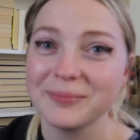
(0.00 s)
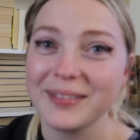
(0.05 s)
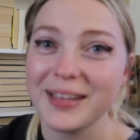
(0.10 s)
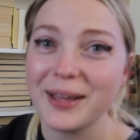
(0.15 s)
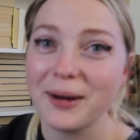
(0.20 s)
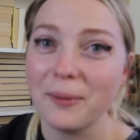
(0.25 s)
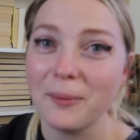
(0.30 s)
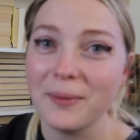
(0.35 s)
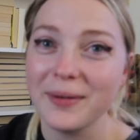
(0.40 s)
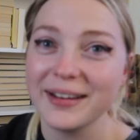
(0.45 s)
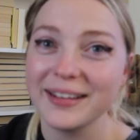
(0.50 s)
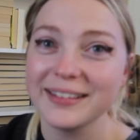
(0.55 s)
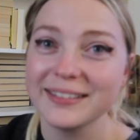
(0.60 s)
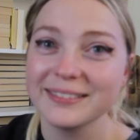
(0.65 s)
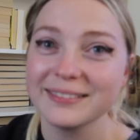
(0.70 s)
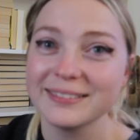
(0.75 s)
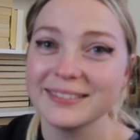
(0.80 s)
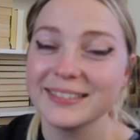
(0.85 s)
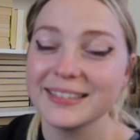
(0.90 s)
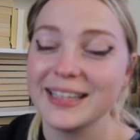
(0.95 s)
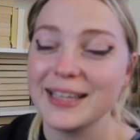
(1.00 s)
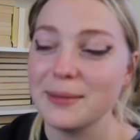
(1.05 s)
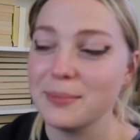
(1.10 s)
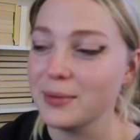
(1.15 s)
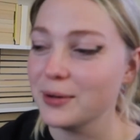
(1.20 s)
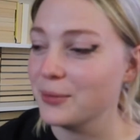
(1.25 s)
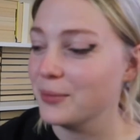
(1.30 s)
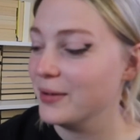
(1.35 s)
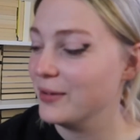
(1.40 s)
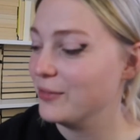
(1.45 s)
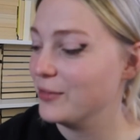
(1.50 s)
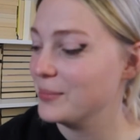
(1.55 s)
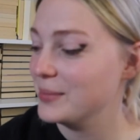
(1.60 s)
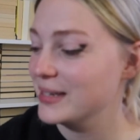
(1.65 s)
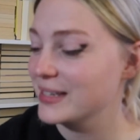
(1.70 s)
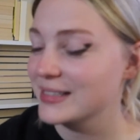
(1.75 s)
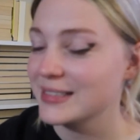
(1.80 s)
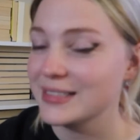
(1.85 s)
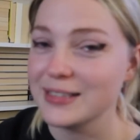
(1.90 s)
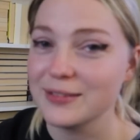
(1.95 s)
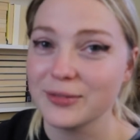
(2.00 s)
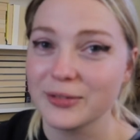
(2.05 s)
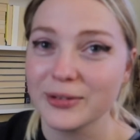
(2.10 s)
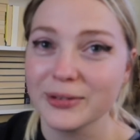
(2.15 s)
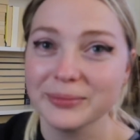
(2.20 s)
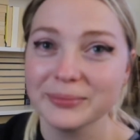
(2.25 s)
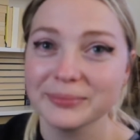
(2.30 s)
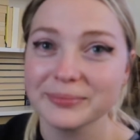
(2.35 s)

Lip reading: I don't want it. Keep it away from me, it's evil.